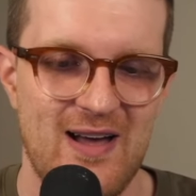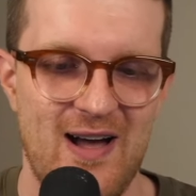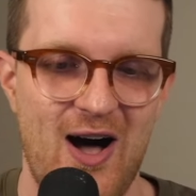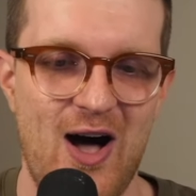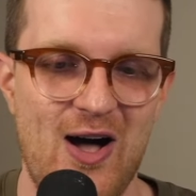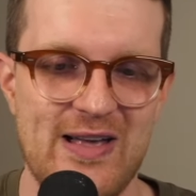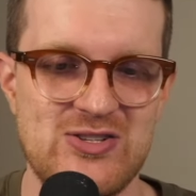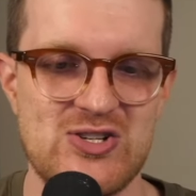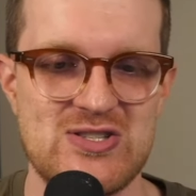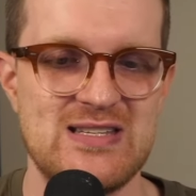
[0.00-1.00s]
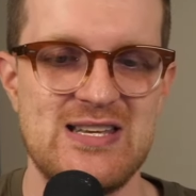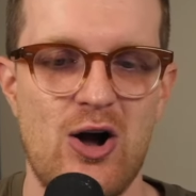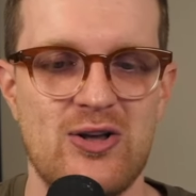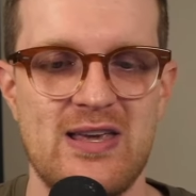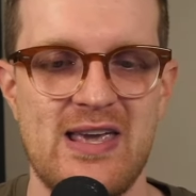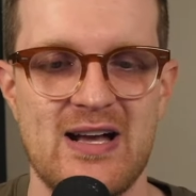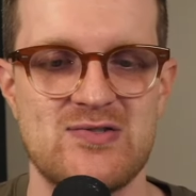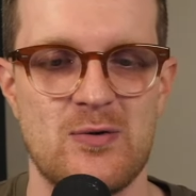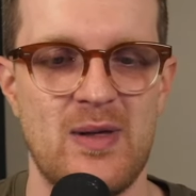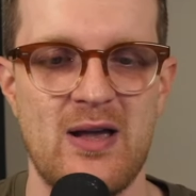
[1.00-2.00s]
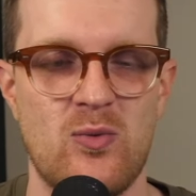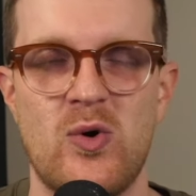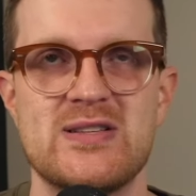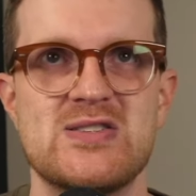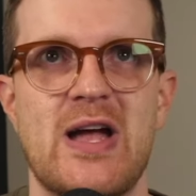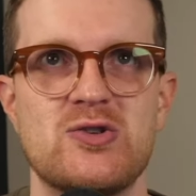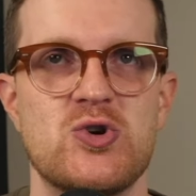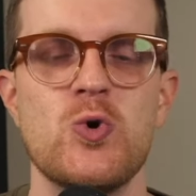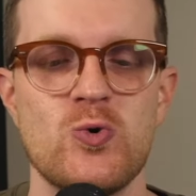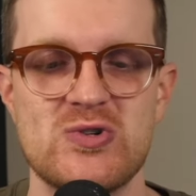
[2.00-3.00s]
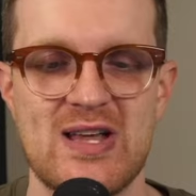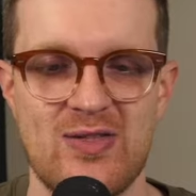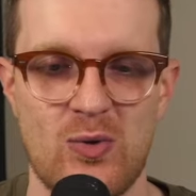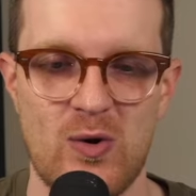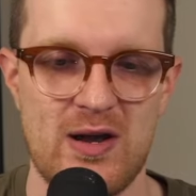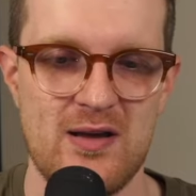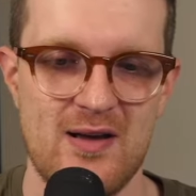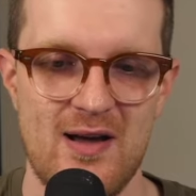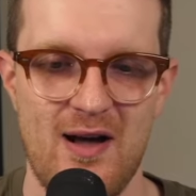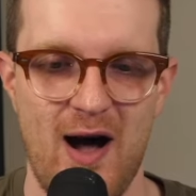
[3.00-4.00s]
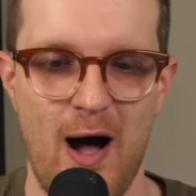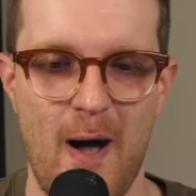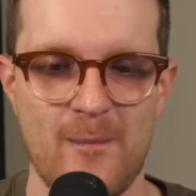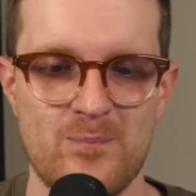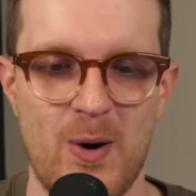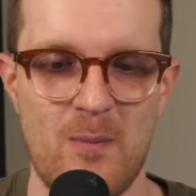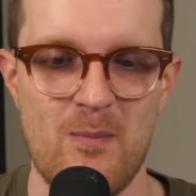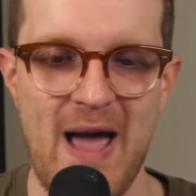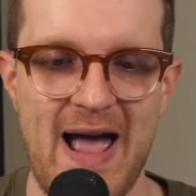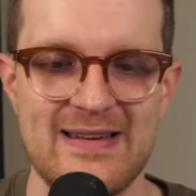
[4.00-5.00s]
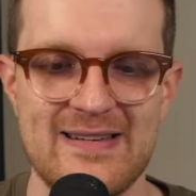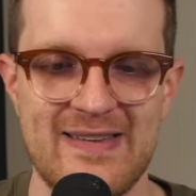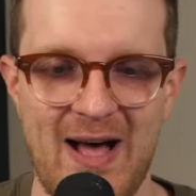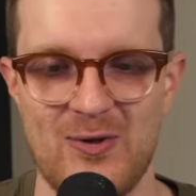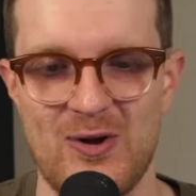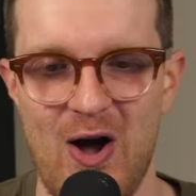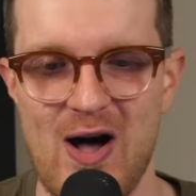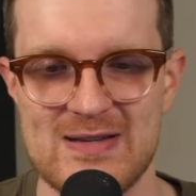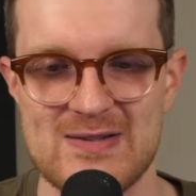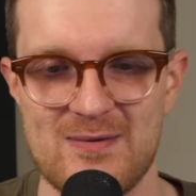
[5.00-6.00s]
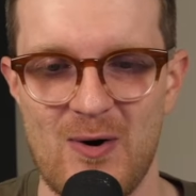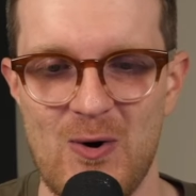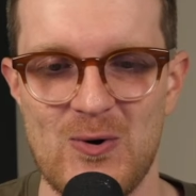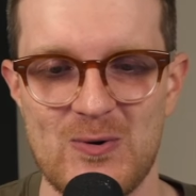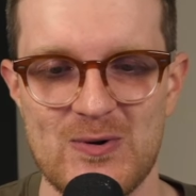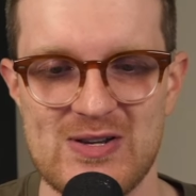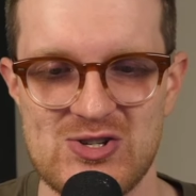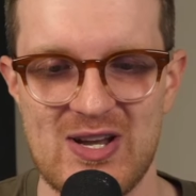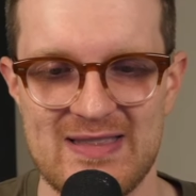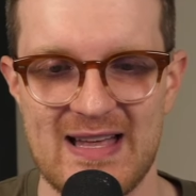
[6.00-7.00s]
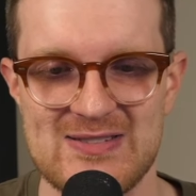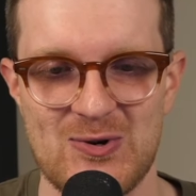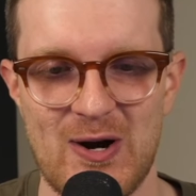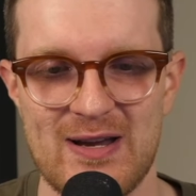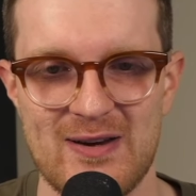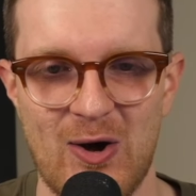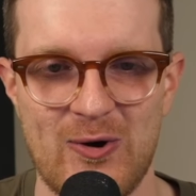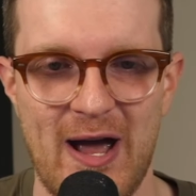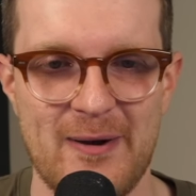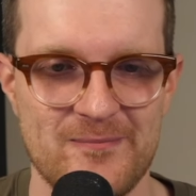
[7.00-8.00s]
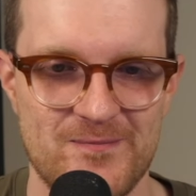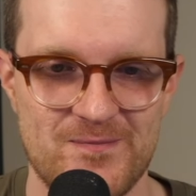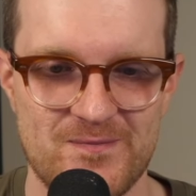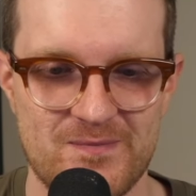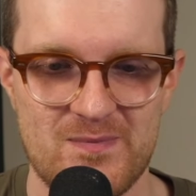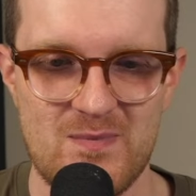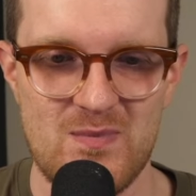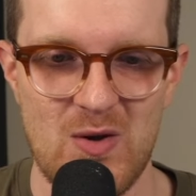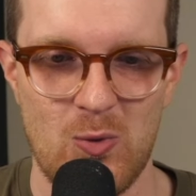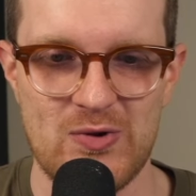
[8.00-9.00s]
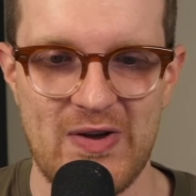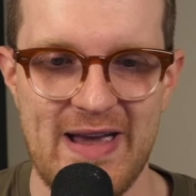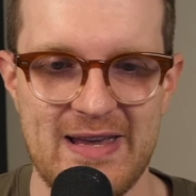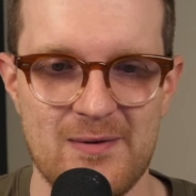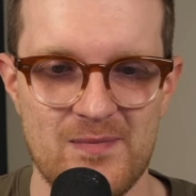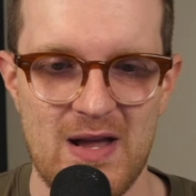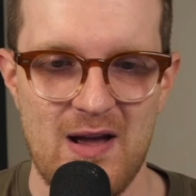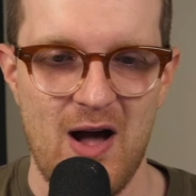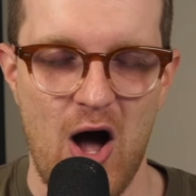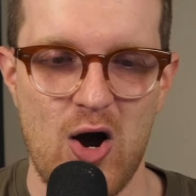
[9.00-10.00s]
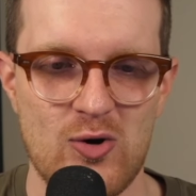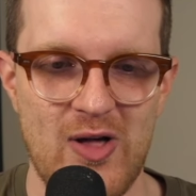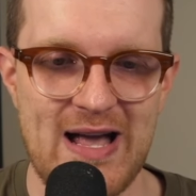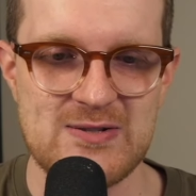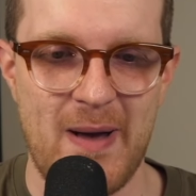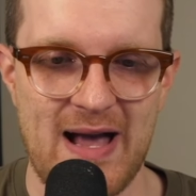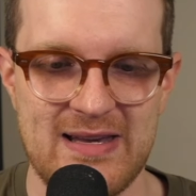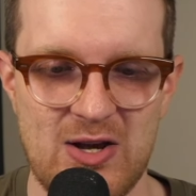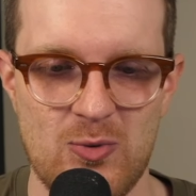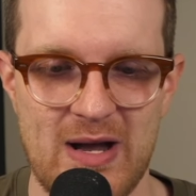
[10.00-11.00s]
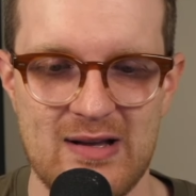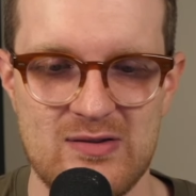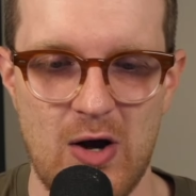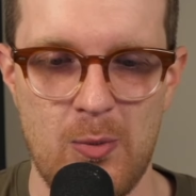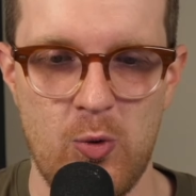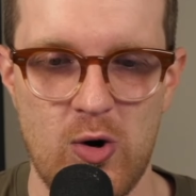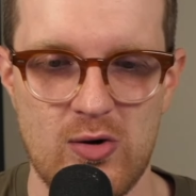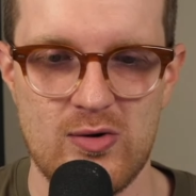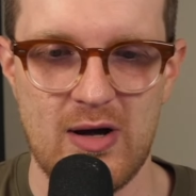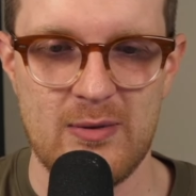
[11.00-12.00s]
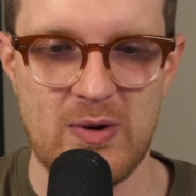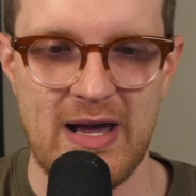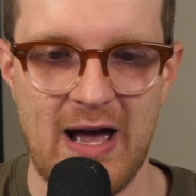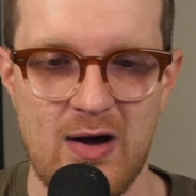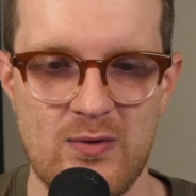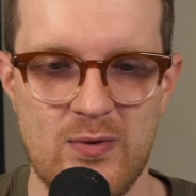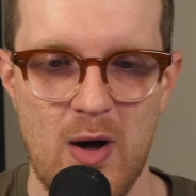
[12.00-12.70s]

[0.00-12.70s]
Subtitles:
It's just the Dialga EX from, like, what, set 2, set 3? But man, does that look awesome. Holy shit, that's great. Okay, we'll take it. Our last pack here, we got Dubwool, we have